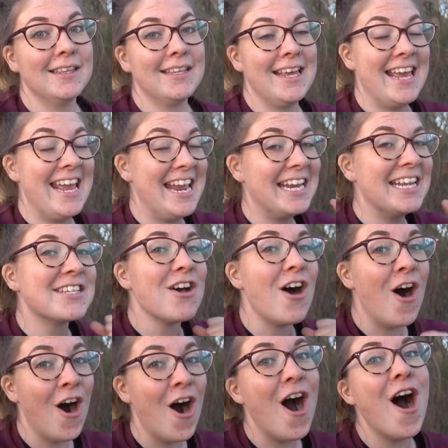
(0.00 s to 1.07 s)
it in his
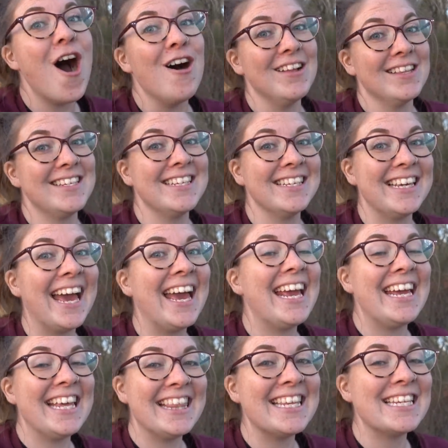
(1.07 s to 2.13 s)
heart to get
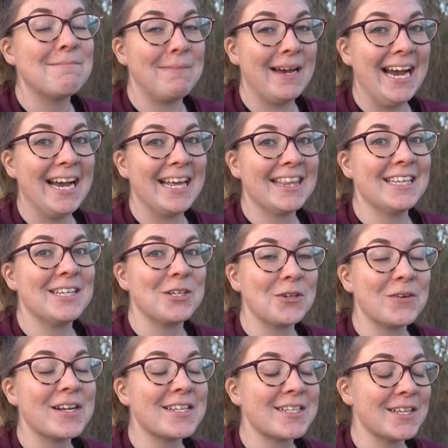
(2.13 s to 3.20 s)
in this bath
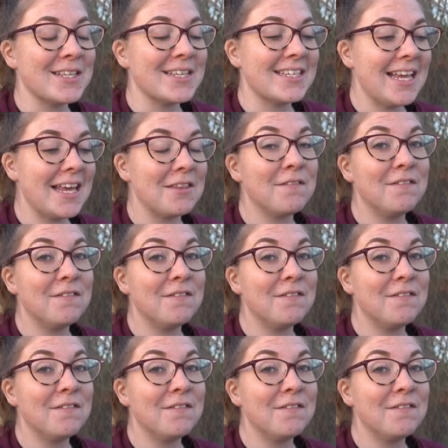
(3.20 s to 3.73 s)
during sunset.